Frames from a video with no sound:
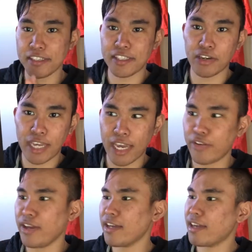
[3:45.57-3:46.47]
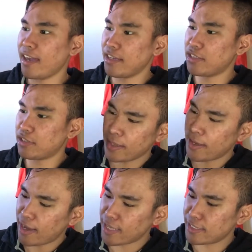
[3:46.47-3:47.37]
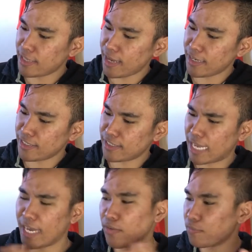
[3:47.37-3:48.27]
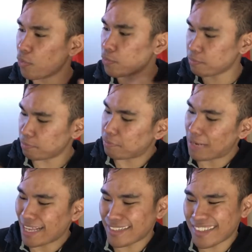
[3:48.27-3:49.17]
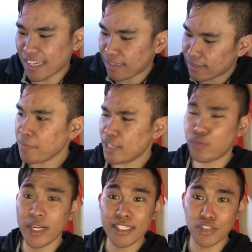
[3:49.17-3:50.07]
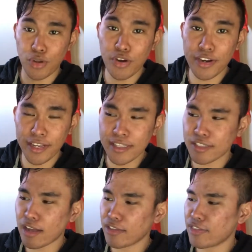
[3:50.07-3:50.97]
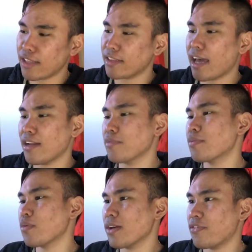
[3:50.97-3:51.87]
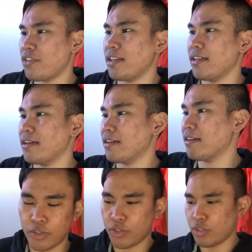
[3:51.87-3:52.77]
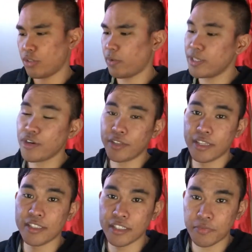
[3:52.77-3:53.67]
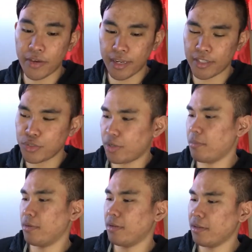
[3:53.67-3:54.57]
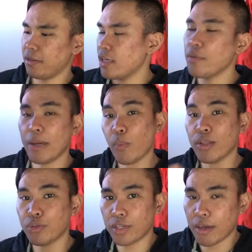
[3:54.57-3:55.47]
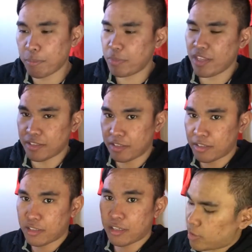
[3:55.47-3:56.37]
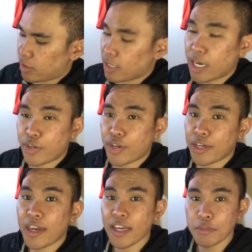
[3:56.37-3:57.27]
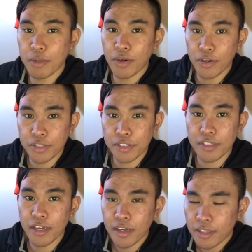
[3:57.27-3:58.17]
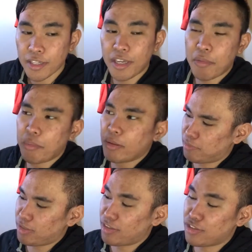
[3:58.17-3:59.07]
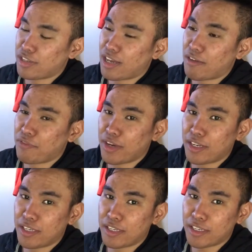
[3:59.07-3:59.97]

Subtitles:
is their carrying case. It's like a styrofoam plastic. It's really sturdy. It's not that kind of a weak feeling. So in short, this is very durable. You may want to keep the carrying case because the gimbal, it doesn't have any